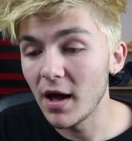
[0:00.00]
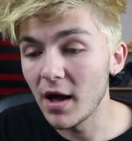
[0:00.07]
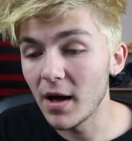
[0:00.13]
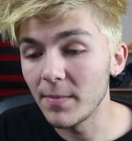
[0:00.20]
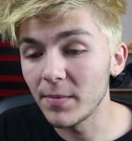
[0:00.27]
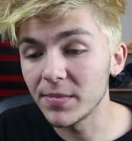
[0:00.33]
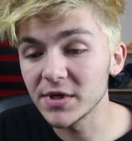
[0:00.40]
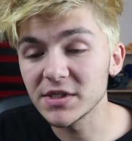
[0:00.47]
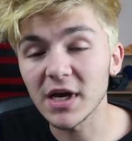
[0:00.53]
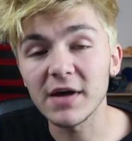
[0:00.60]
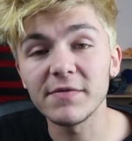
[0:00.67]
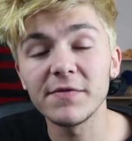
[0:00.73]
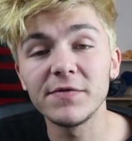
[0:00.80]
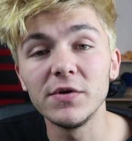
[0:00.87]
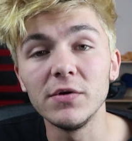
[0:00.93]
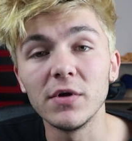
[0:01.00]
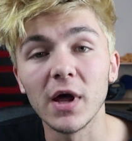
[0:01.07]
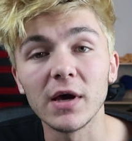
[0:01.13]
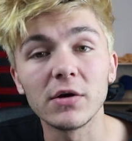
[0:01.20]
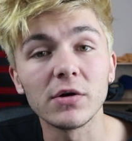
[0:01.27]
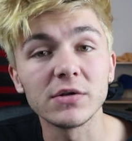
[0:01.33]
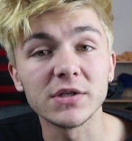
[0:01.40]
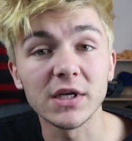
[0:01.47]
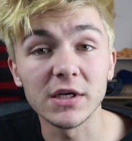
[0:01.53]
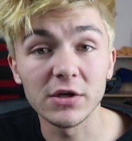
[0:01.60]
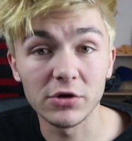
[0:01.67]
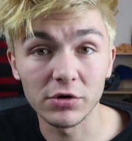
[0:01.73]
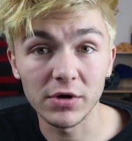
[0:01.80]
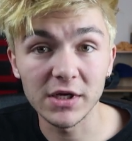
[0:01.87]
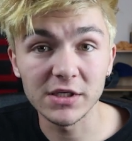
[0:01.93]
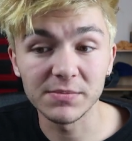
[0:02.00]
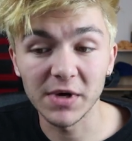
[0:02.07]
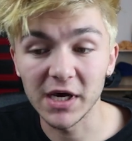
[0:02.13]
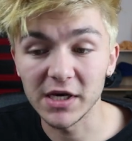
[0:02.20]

um, because I have a few like content curator